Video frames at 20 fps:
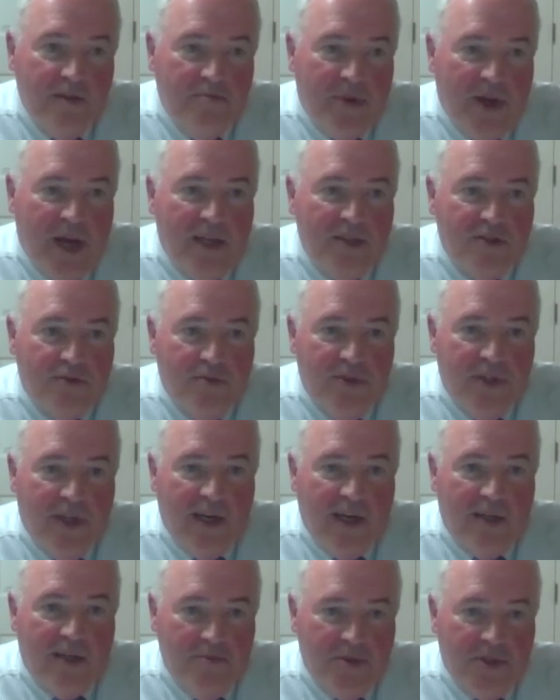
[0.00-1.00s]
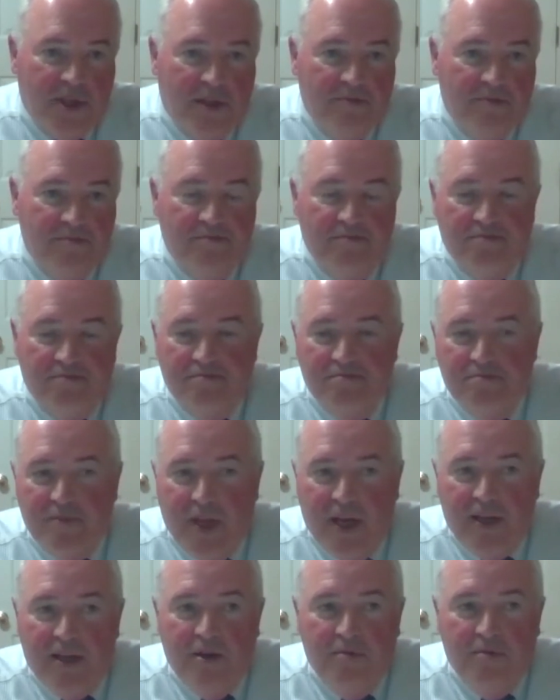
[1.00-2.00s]
to pass when I could.
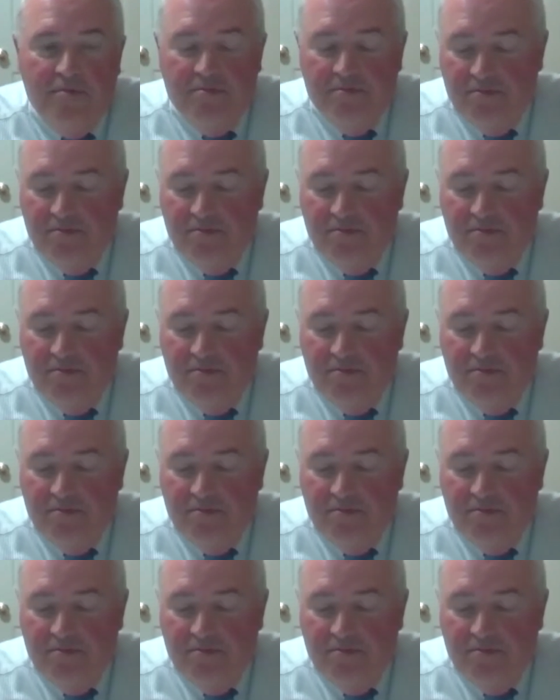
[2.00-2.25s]
Thank you.